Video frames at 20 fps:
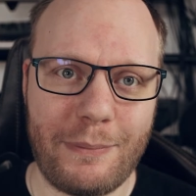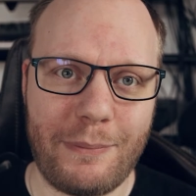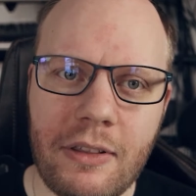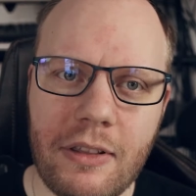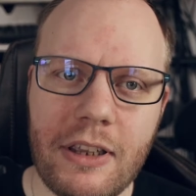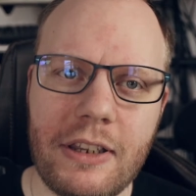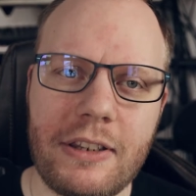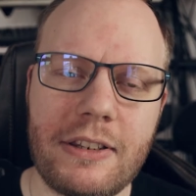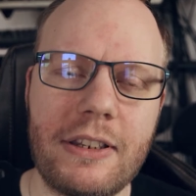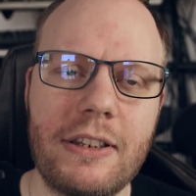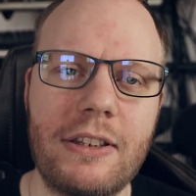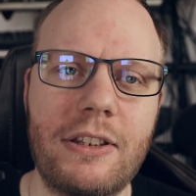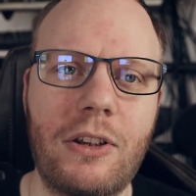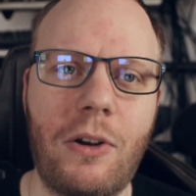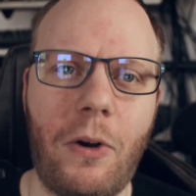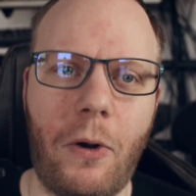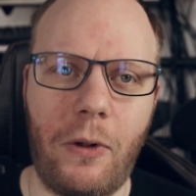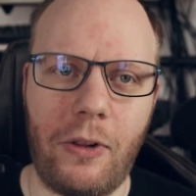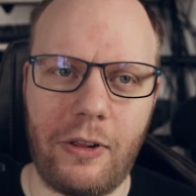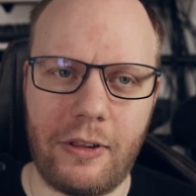This is
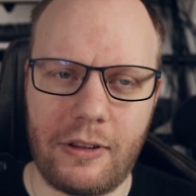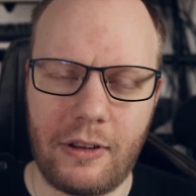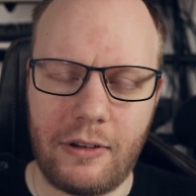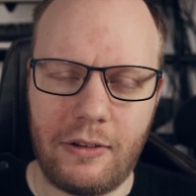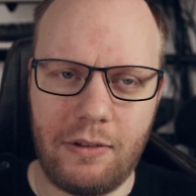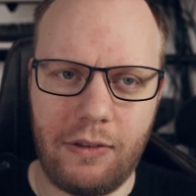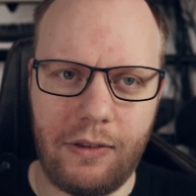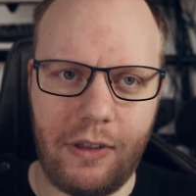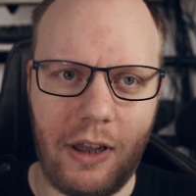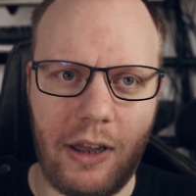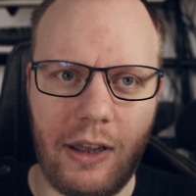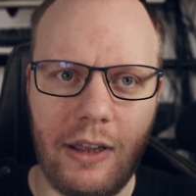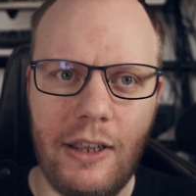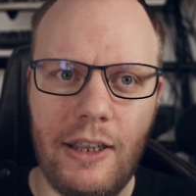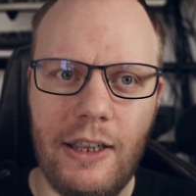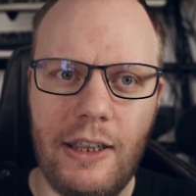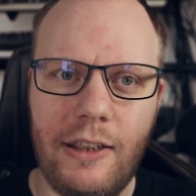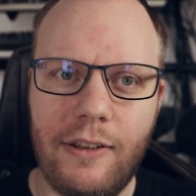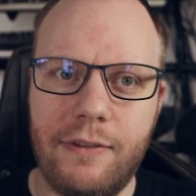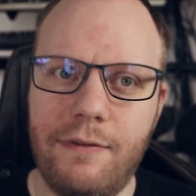called the
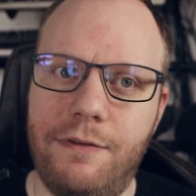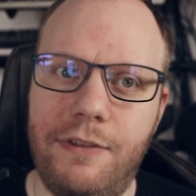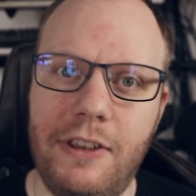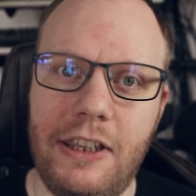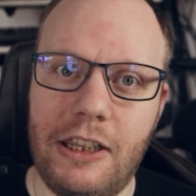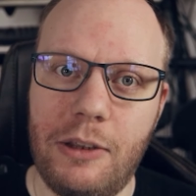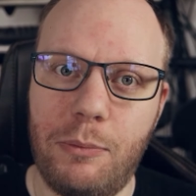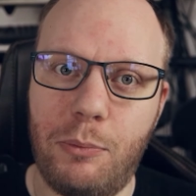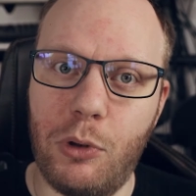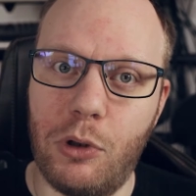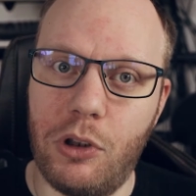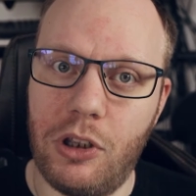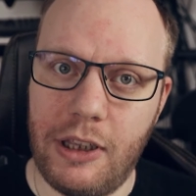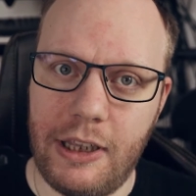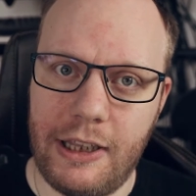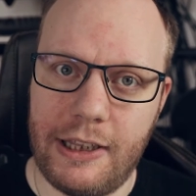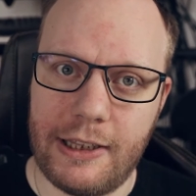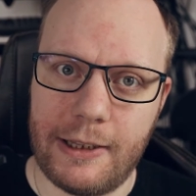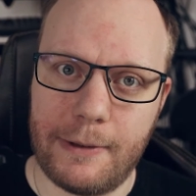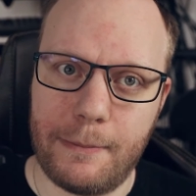
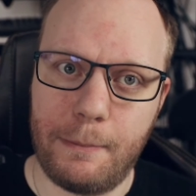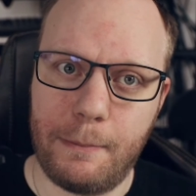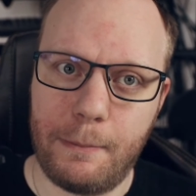viby-i.